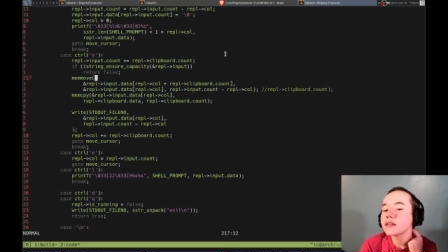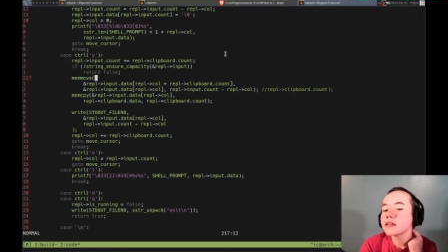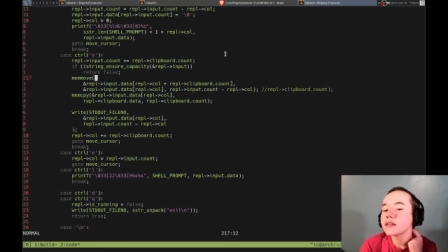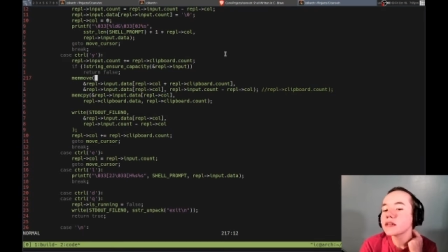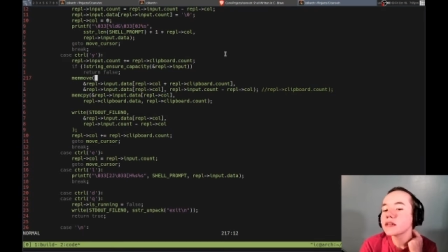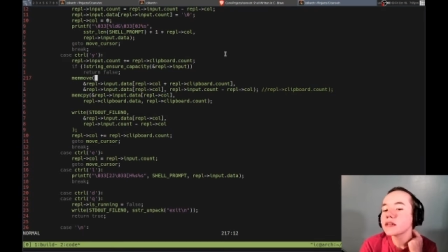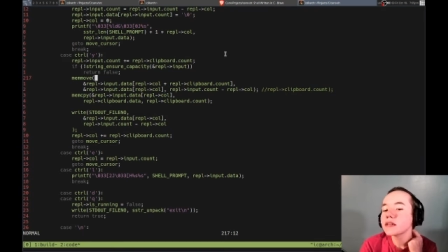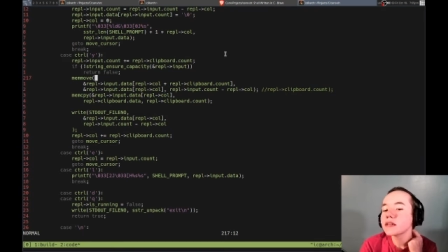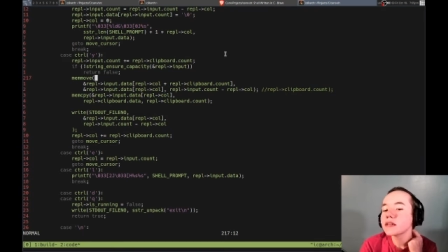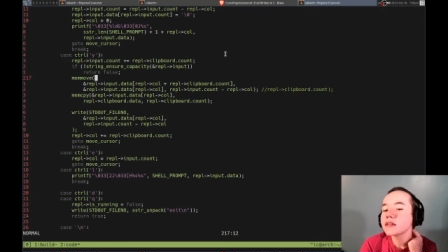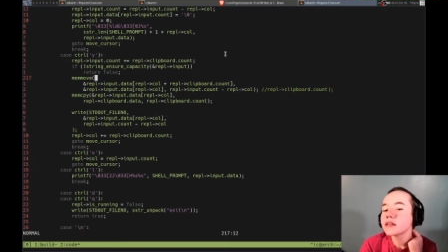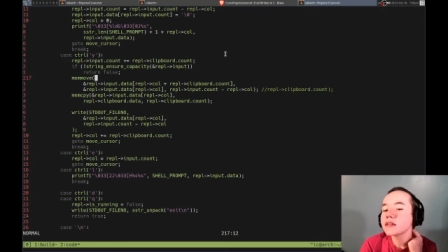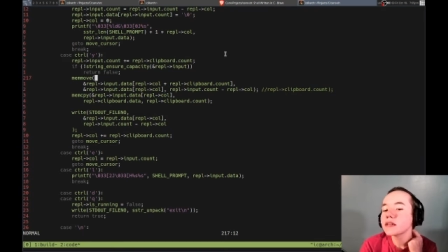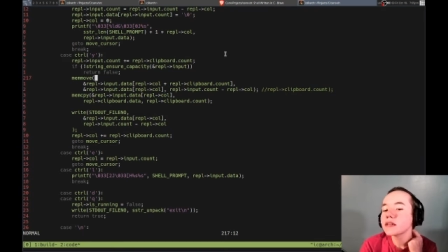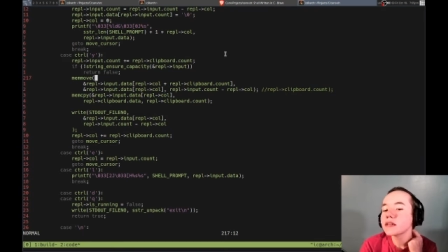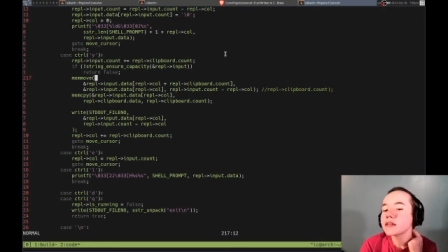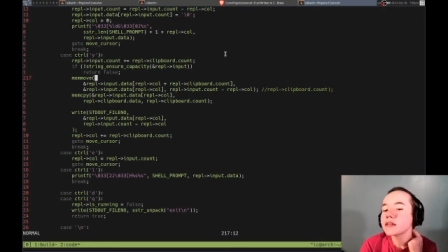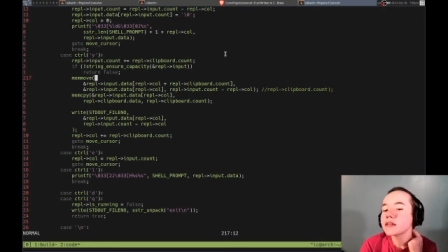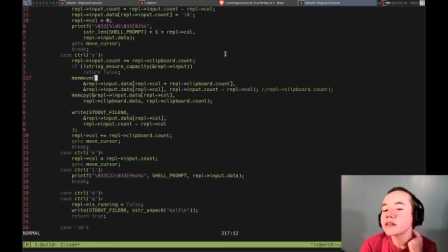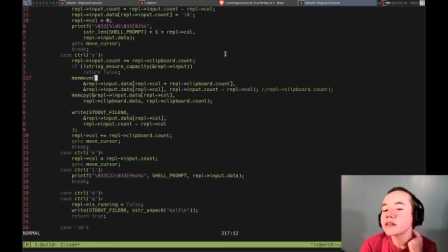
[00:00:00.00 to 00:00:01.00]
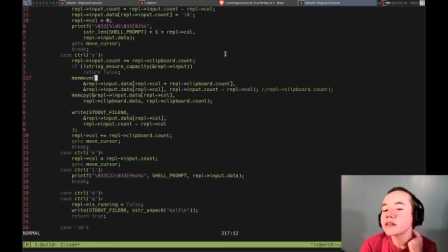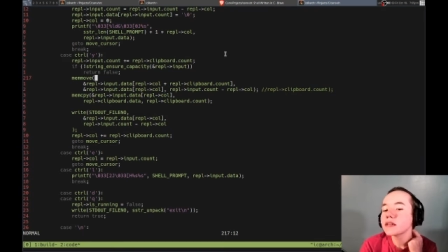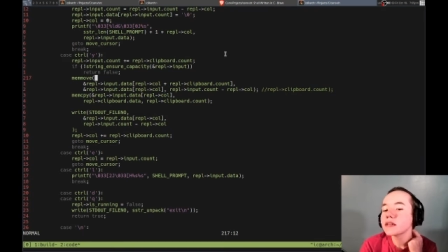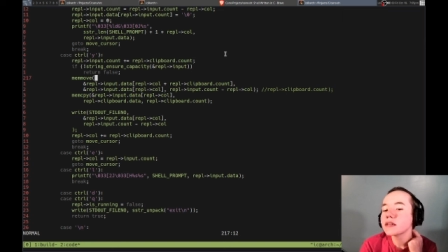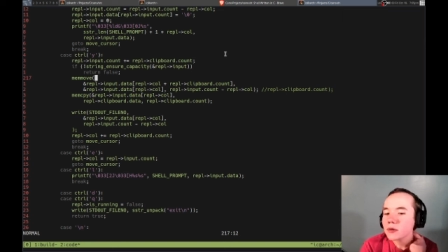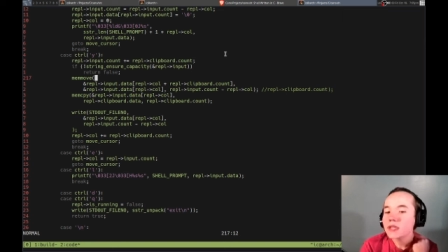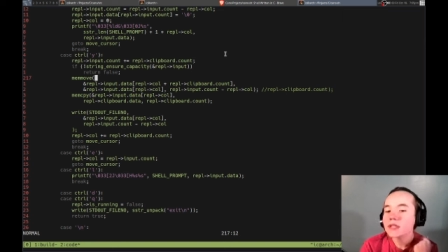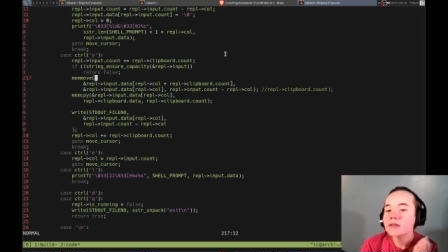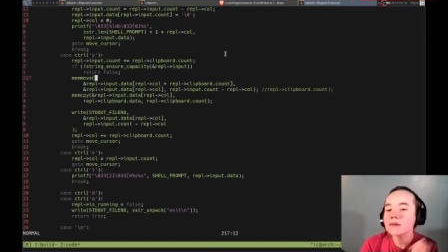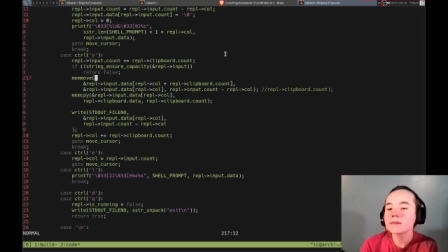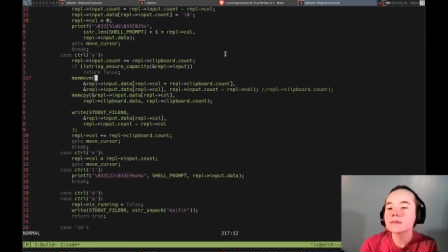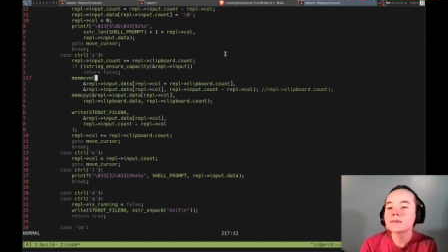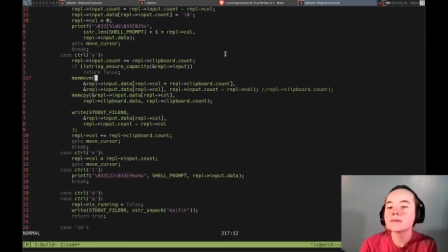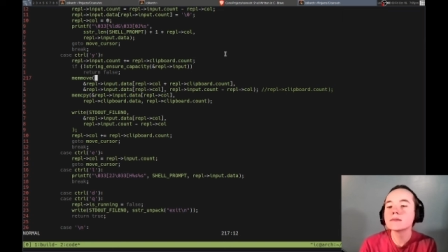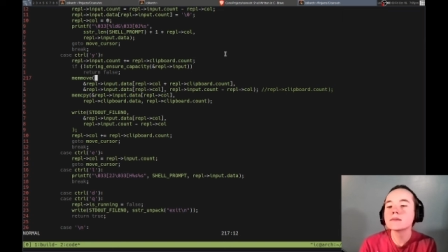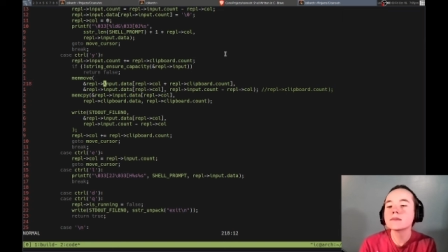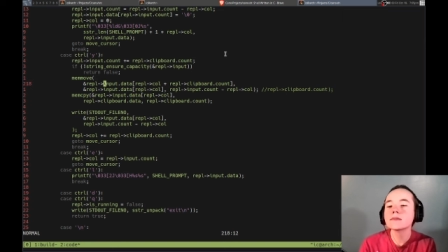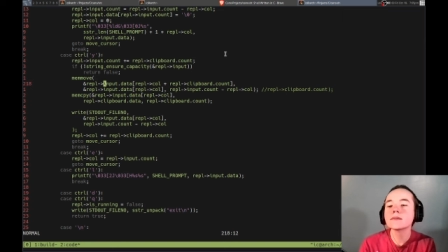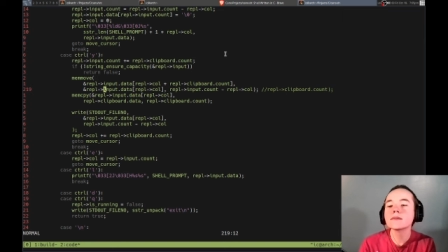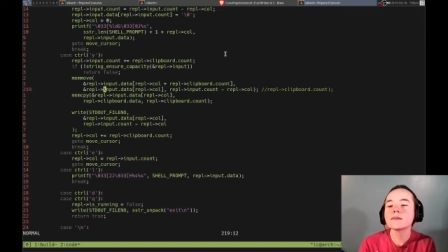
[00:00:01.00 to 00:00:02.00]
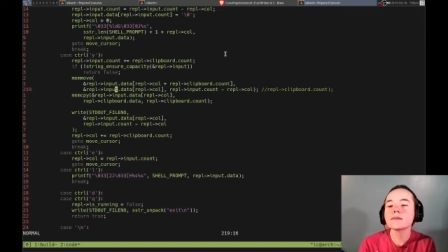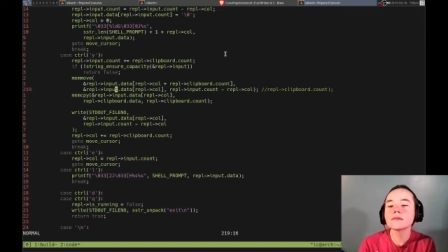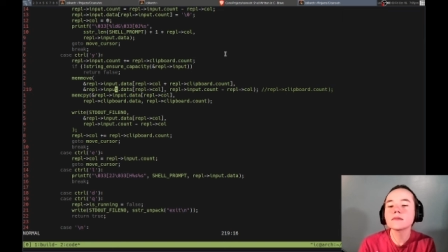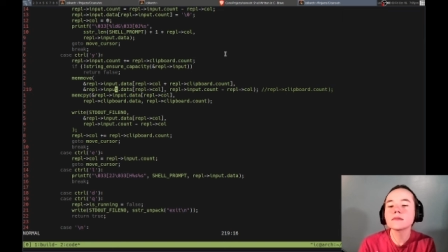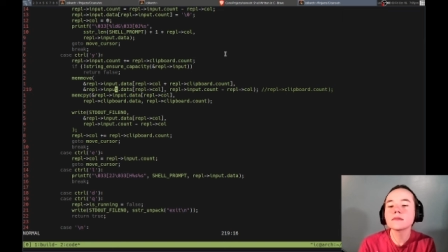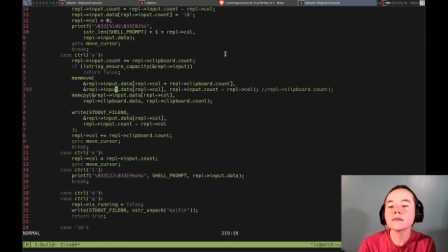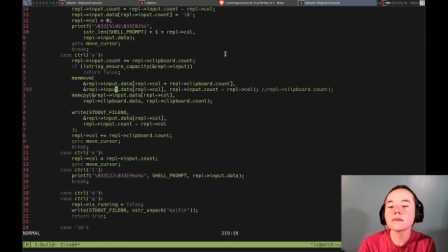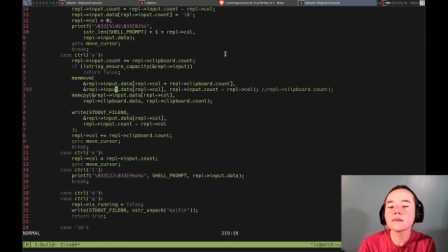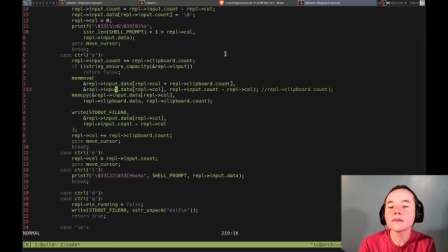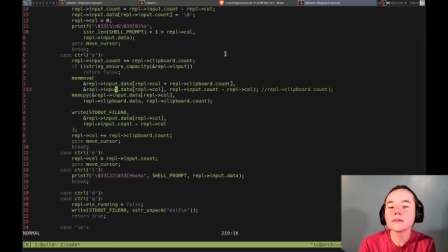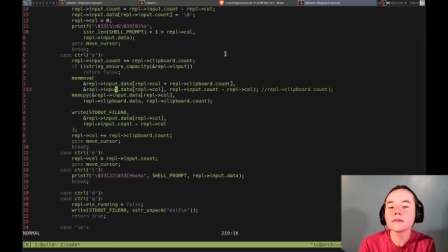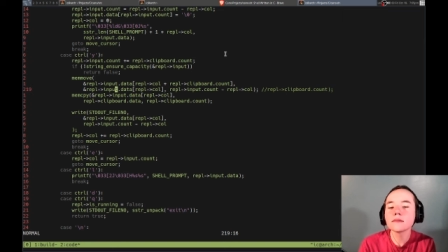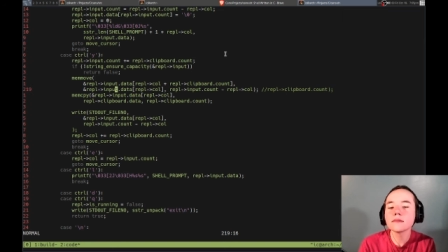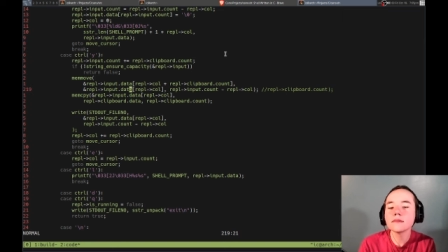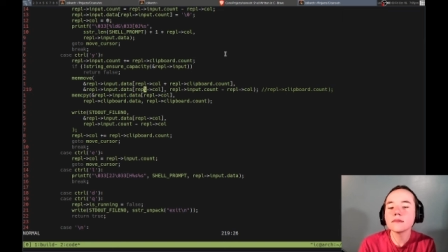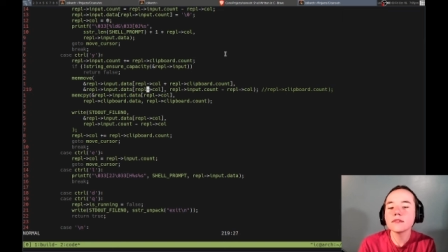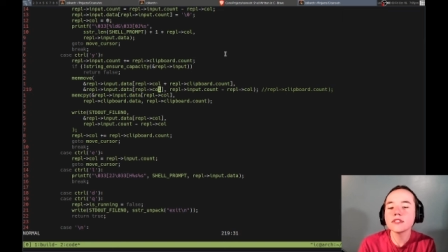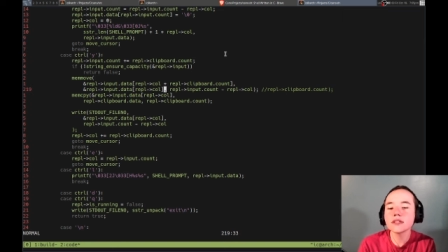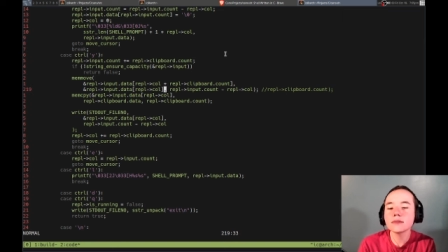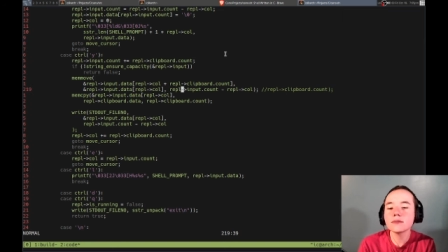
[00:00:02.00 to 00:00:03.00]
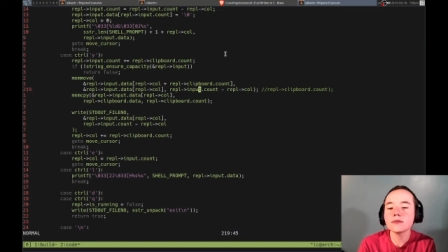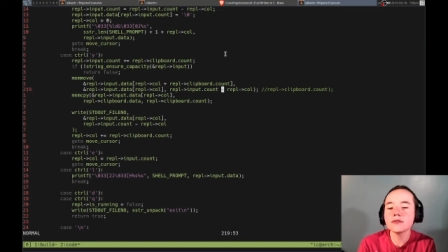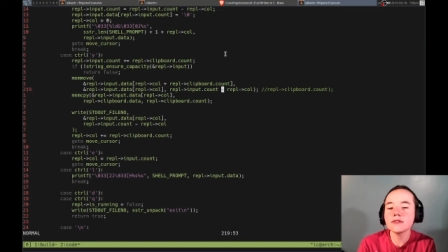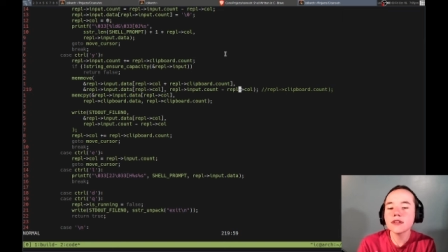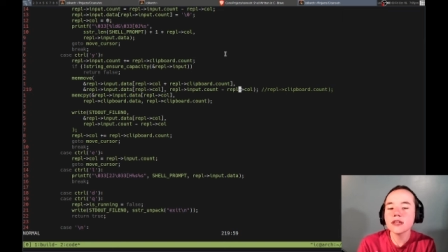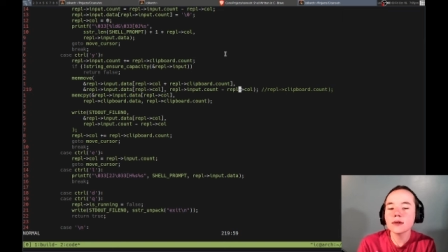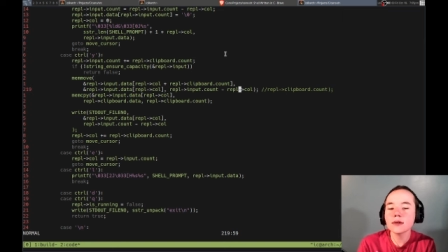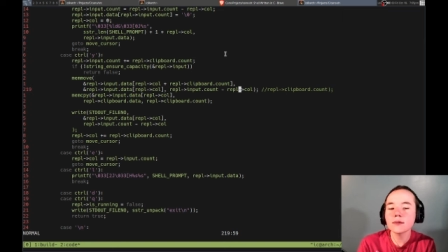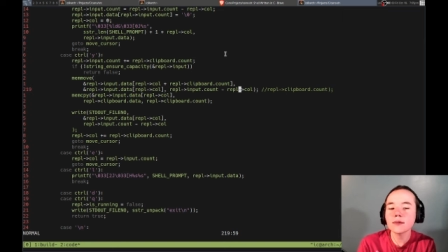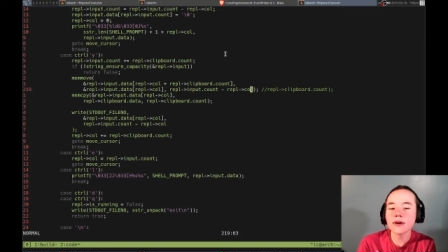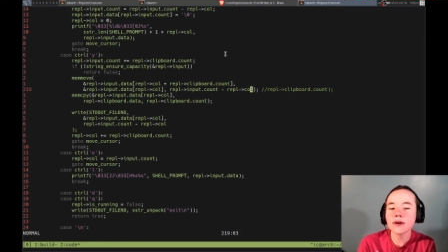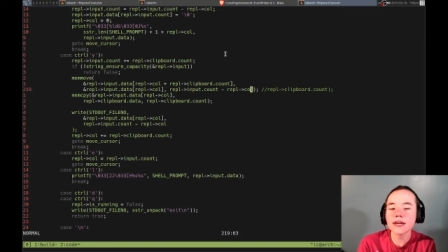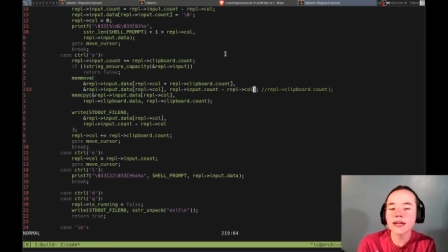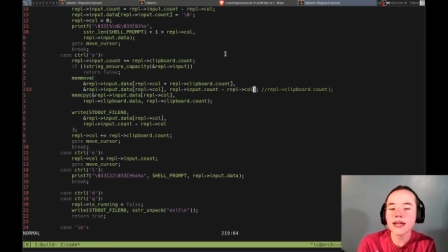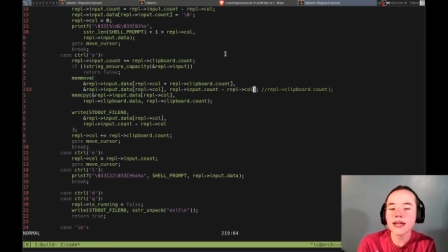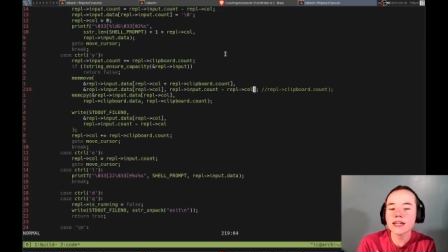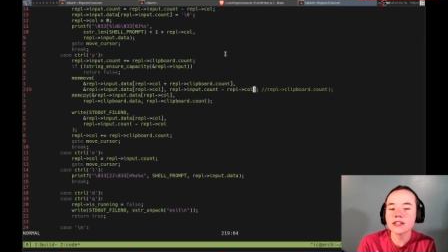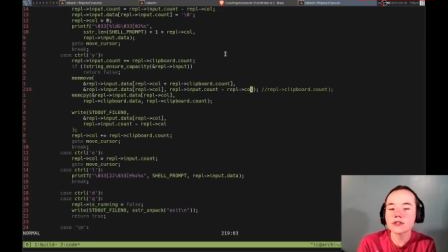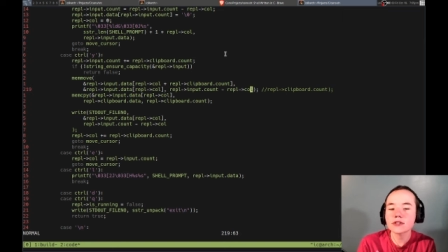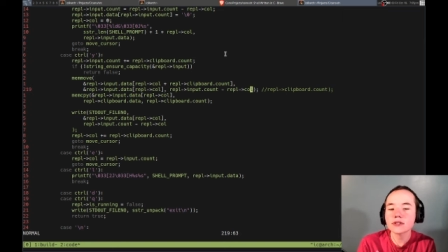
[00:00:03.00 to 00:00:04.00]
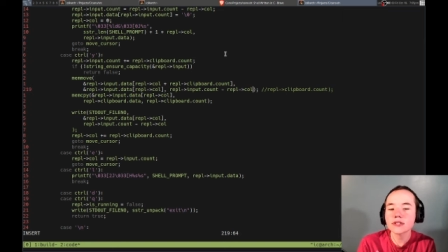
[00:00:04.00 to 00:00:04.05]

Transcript: So do I need to do minus 1? Is it moving 1 extra?